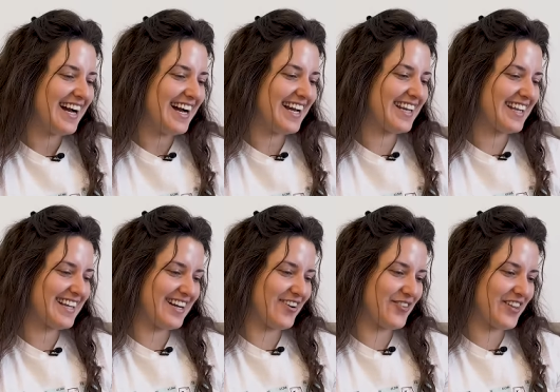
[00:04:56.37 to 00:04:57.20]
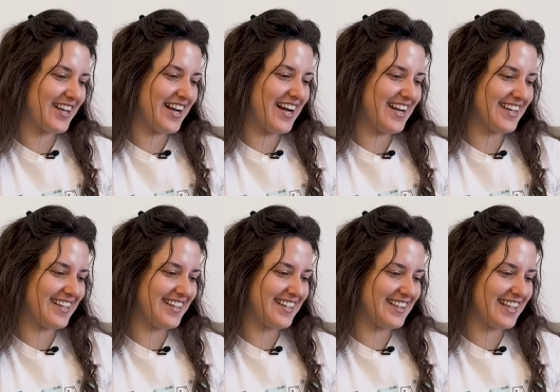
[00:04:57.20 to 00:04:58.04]
I like how the
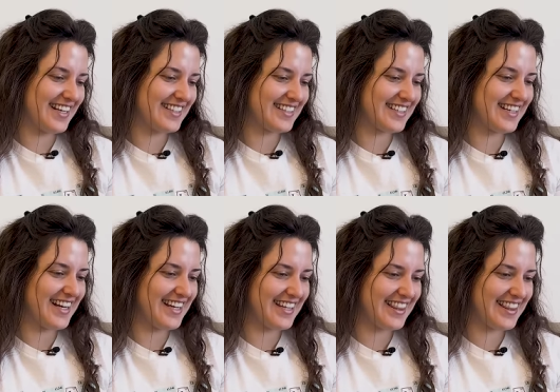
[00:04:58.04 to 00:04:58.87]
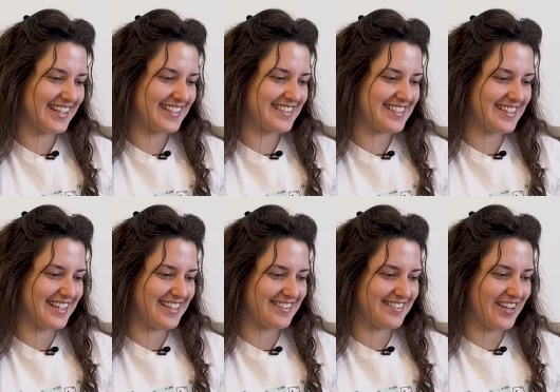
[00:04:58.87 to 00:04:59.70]
guy, the little guy, thinks
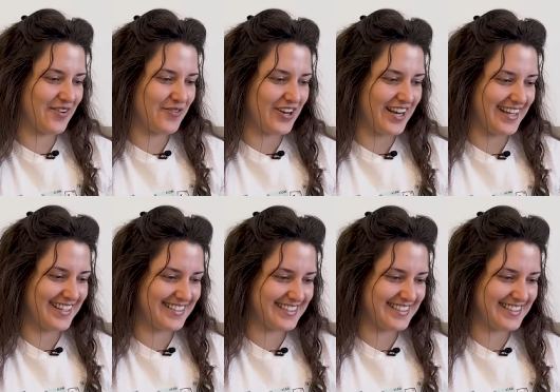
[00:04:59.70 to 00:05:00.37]
that they were like